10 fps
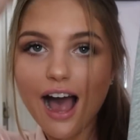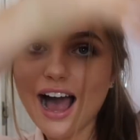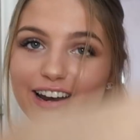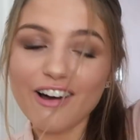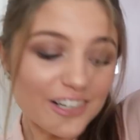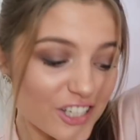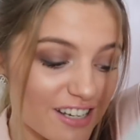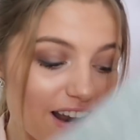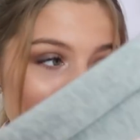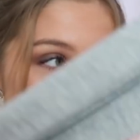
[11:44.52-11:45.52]
And I
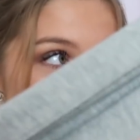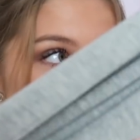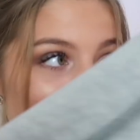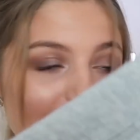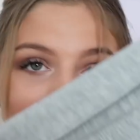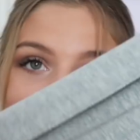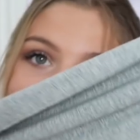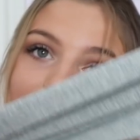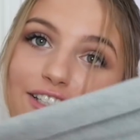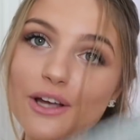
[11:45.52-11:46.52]
just love these
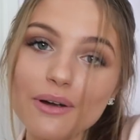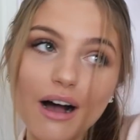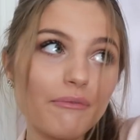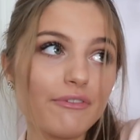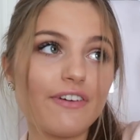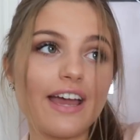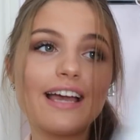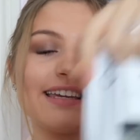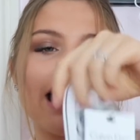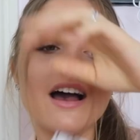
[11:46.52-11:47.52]
leggings. They're so
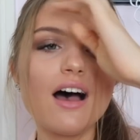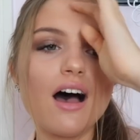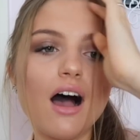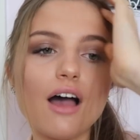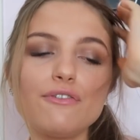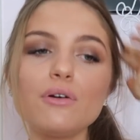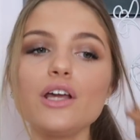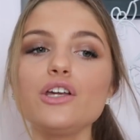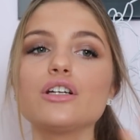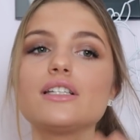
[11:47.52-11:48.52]
comfy, yet I feel
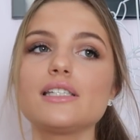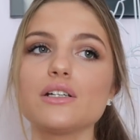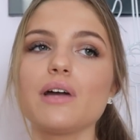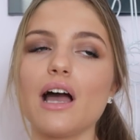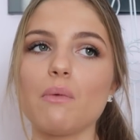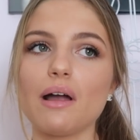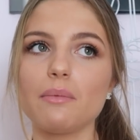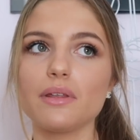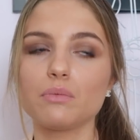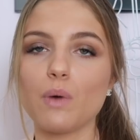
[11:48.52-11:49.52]
like you could still get away
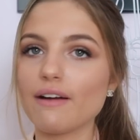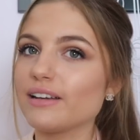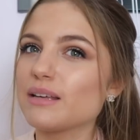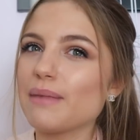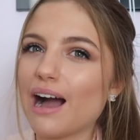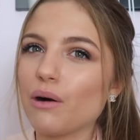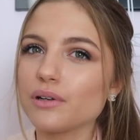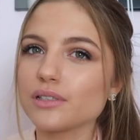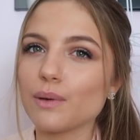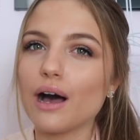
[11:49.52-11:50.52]
with wearing them out as